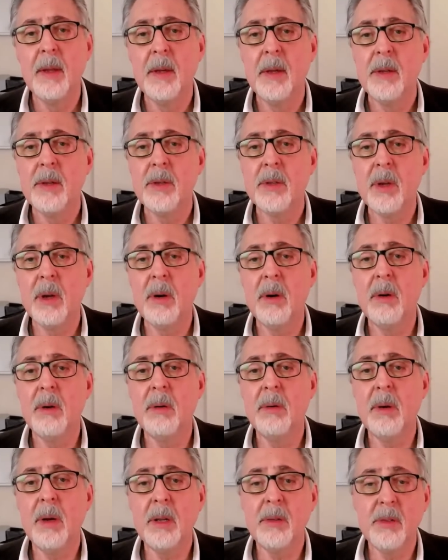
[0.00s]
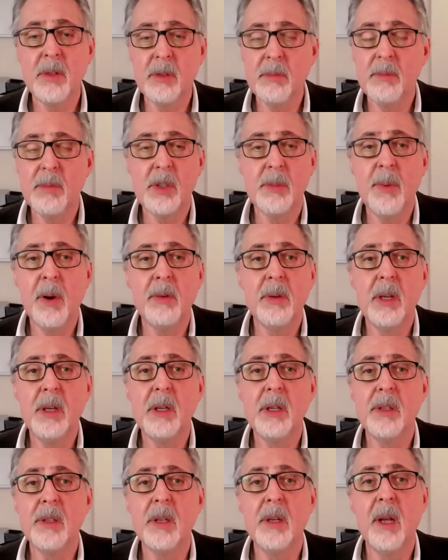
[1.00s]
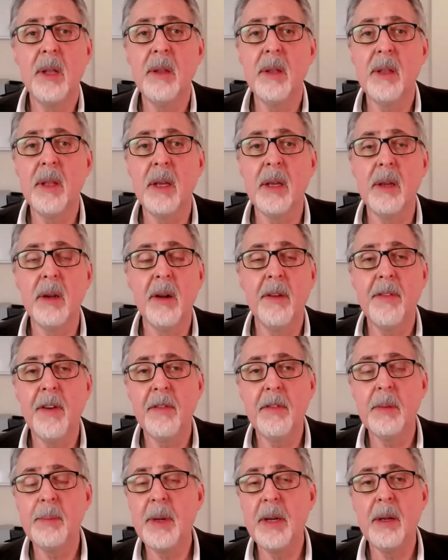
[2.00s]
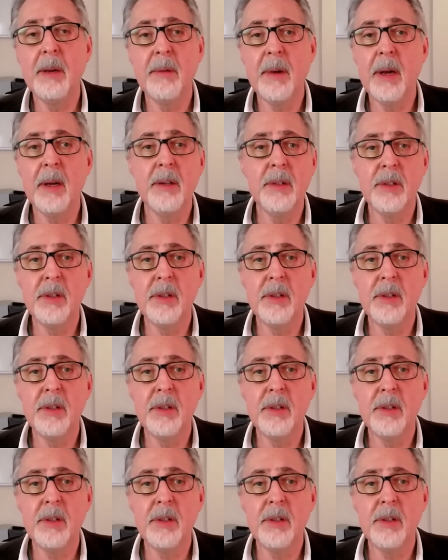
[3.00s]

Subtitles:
So, and smoking is another thing. You know, if everybody around you